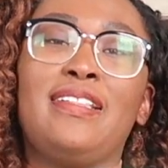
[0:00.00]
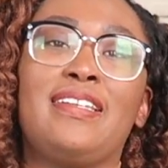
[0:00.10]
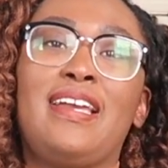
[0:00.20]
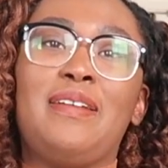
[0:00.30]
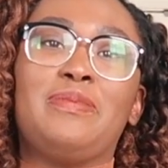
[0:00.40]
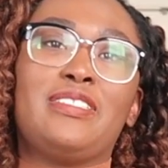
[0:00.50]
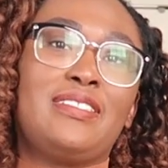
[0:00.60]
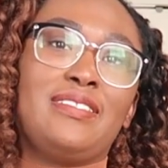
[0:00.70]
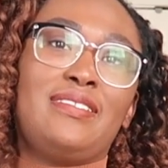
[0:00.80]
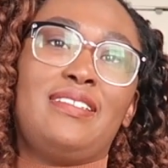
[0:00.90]
Like I
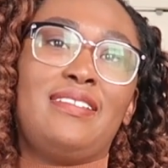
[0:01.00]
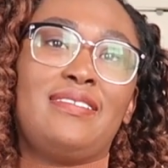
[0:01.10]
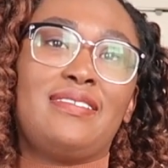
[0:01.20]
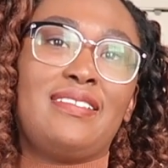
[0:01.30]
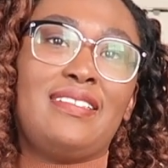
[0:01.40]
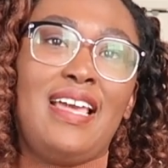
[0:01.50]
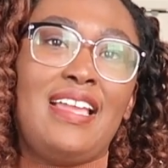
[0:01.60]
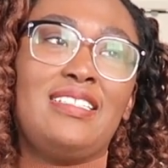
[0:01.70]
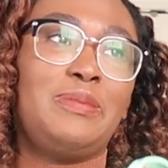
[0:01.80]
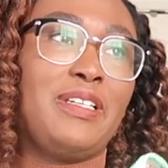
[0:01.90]

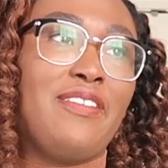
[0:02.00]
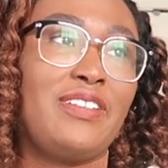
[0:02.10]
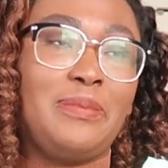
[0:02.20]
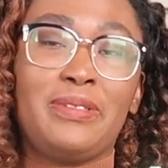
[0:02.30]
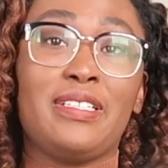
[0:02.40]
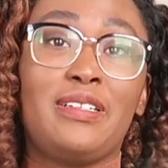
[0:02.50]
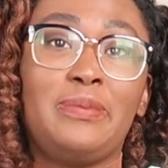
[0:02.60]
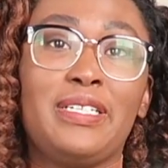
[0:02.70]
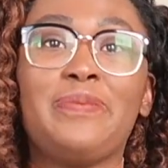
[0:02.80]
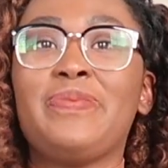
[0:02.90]
need to be covered up a
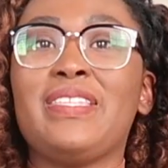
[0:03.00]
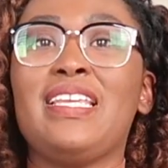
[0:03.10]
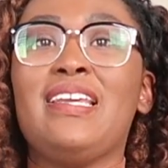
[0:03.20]
little bit,